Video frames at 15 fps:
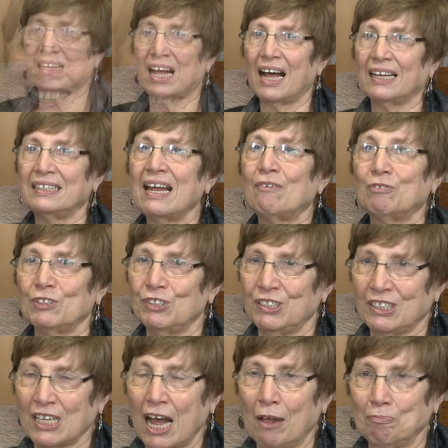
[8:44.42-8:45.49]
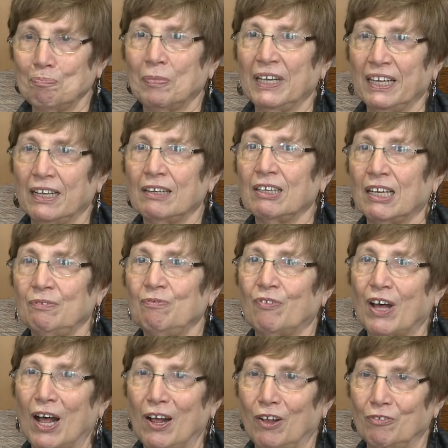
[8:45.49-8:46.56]
I never stopped being
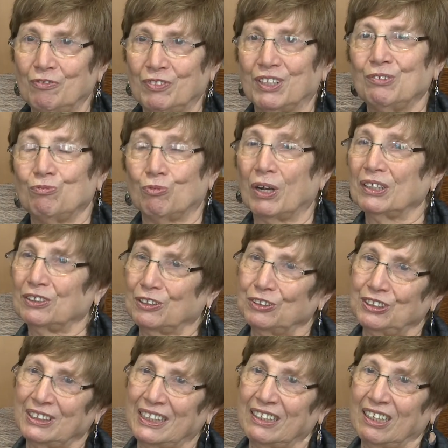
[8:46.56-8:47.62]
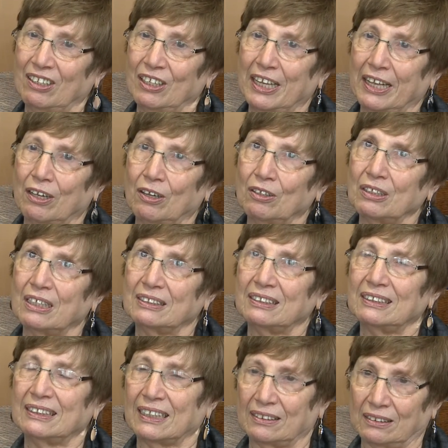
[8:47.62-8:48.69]
involved in Rutgers Hillel
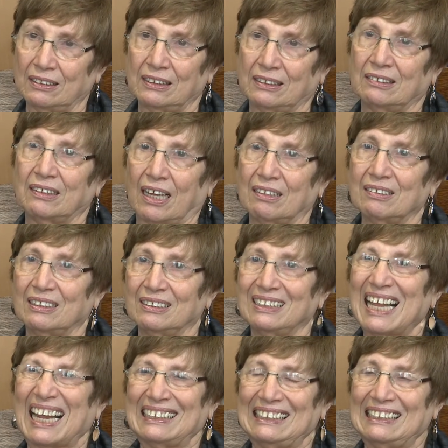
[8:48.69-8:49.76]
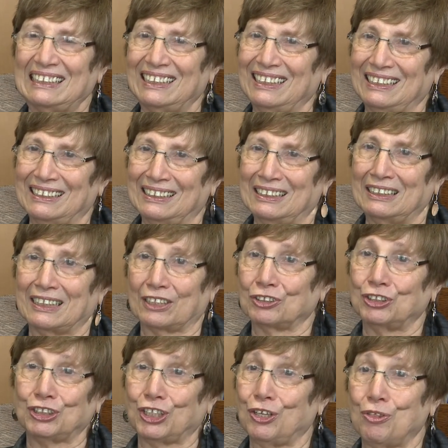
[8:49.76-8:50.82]
since
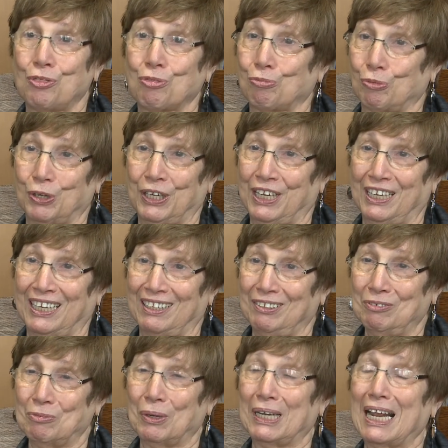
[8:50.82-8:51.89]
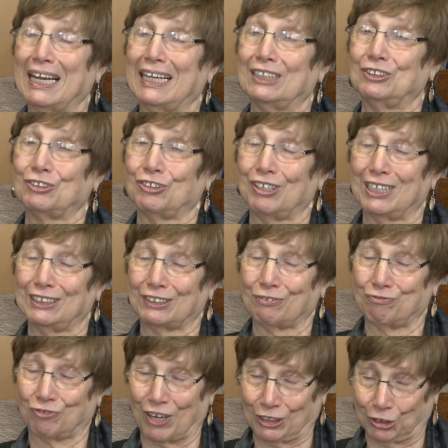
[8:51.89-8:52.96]
1963 when I entered as a
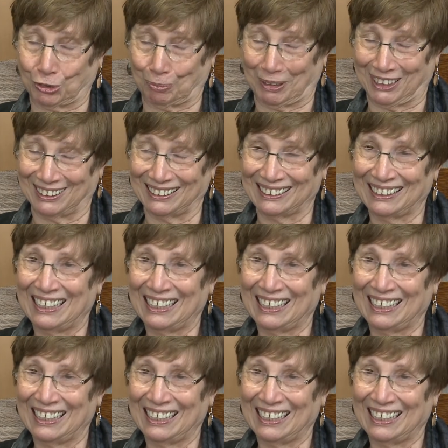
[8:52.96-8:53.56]
freshman